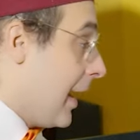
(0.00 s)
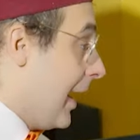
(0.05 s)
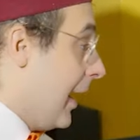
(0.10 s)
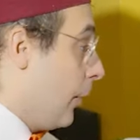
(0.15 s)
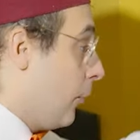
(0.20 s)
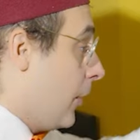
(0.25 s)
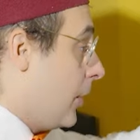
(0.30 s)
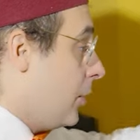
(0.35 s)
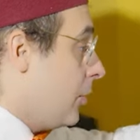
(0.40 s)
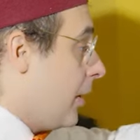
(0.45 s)

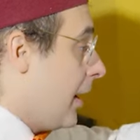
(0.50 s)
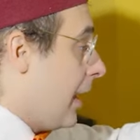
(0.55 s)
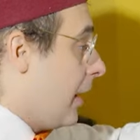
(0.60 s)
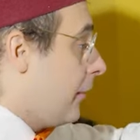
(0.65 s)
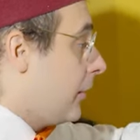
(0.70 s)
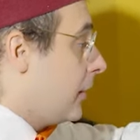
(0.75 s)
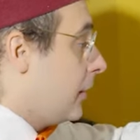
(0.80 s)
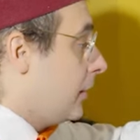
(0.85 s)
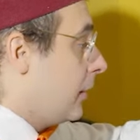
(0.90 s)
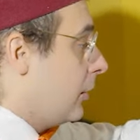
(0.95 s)
And when you
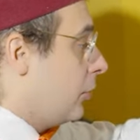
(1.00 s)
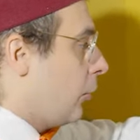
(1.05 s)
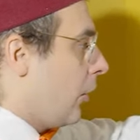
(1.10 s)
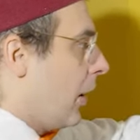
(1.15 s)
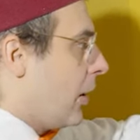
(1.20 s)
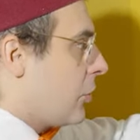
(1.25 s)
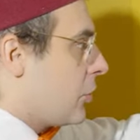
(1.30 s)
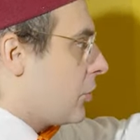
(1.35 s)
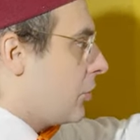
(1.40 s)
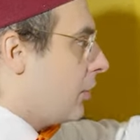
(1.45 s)
have this
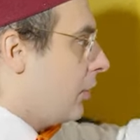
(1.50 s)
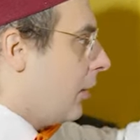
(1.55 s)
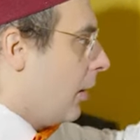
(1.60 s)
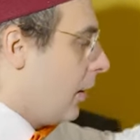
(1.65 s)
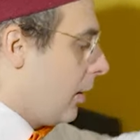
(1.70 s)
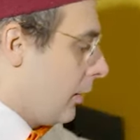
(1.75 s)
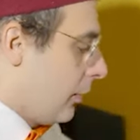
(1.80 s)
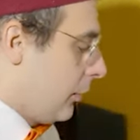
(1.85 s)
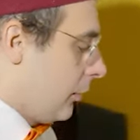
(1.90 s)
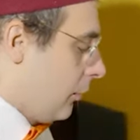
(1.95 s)

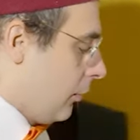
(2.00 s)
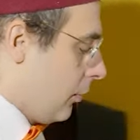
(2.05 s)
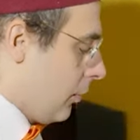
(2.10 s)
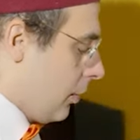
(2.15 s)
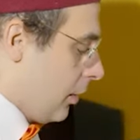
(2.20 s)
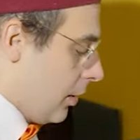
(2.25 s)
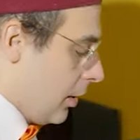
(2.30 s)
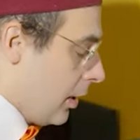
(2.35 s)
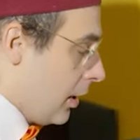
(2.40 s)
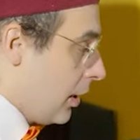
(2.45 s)
situation,
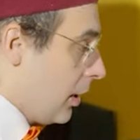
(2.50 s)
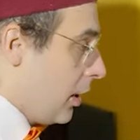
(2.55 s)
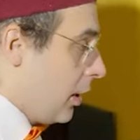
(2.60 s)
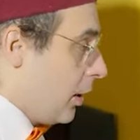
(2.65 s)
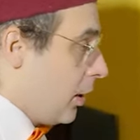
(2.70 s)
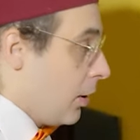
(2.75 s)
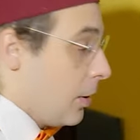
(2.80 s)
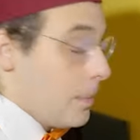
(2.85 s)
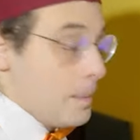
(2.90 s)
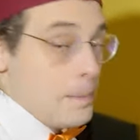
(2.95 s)
so
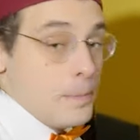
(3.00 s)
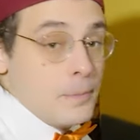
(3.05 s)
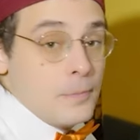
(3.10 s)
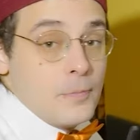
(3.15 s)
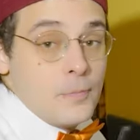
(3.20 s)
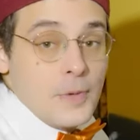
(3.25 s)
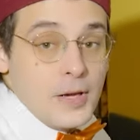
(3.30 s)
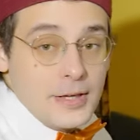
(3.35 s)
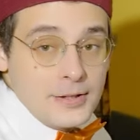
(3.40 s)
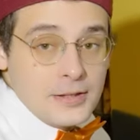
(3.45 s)
in
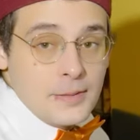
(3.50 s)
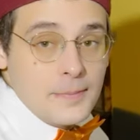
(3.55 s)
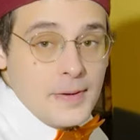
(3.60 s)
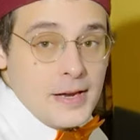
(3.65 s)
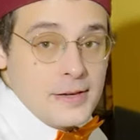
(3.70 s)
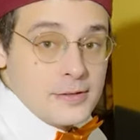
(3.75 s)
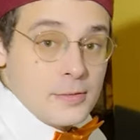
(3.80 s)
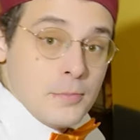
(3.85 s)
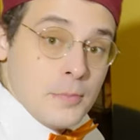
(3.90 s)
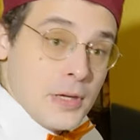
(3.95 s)
the
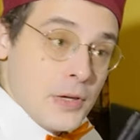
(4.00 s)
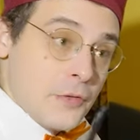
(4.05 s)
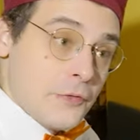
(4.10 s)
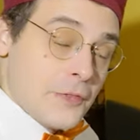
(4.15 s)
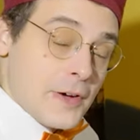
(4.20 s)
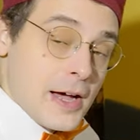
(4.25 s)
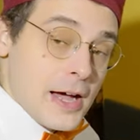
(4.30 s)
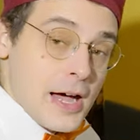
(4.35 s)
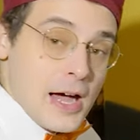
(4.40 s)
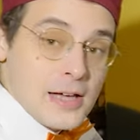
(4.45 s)
bass, Mi
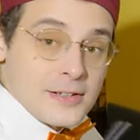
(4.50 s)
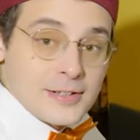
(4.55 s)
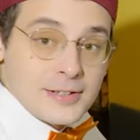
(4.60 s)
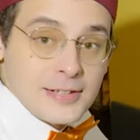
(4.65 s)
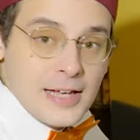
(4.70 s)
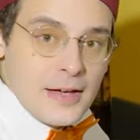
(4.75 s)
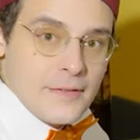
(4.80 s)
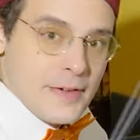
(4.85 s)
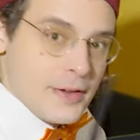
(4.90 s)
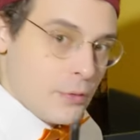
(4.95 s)
Fa,
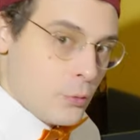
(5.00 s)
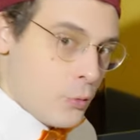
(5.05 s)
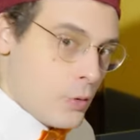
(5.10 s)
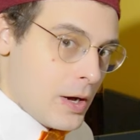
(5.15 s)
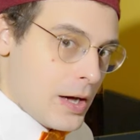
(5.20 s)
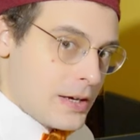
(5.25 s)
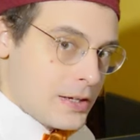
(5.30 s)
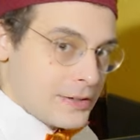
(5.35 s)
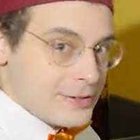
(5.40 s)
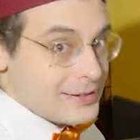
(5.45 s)

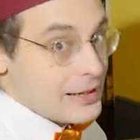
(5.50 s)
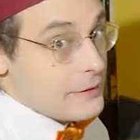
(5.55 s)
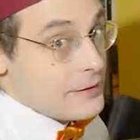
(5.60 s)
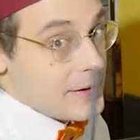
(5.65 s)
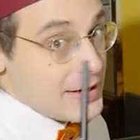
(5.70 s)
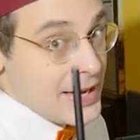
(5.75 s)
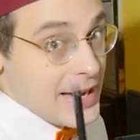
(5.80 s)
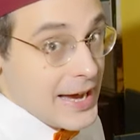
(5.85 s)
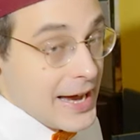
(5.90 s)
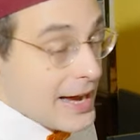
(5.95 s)
7-1,
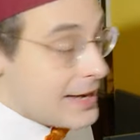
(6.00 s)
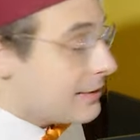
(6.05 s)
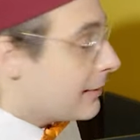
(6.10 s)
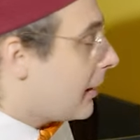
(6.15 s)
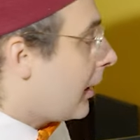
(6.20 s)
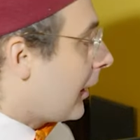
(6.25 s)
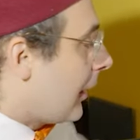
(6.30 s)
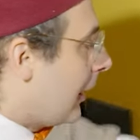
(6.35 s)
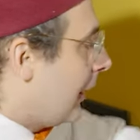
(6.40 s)
7-8.